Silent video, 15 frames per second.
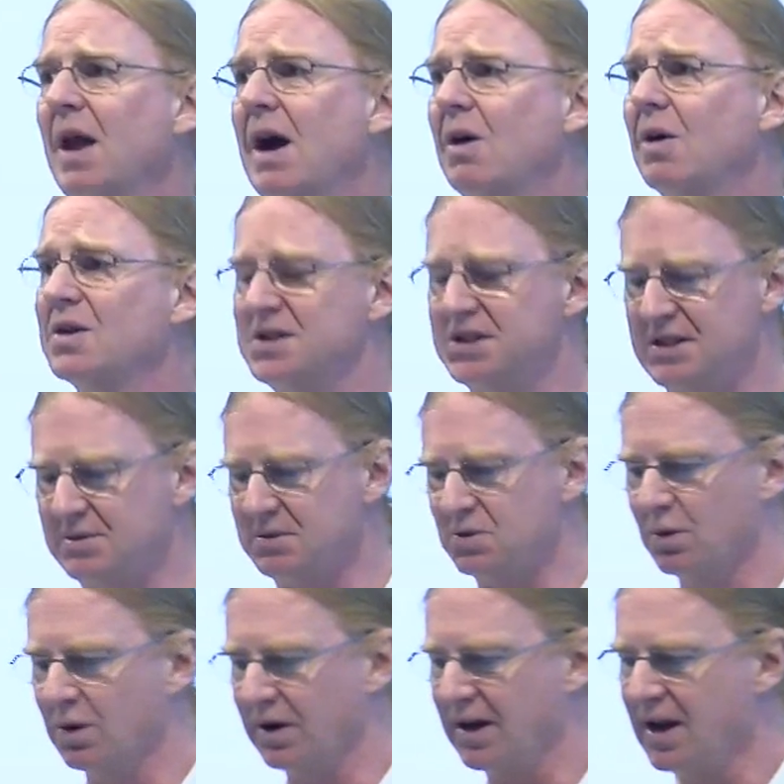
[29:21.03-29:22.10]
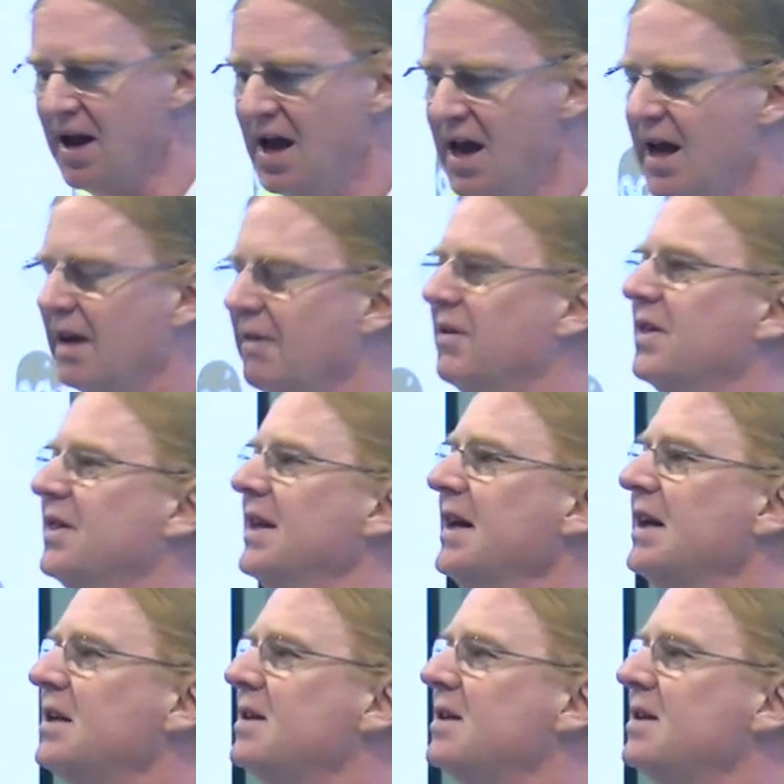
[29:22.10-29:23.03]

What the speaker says: our systems work. If you think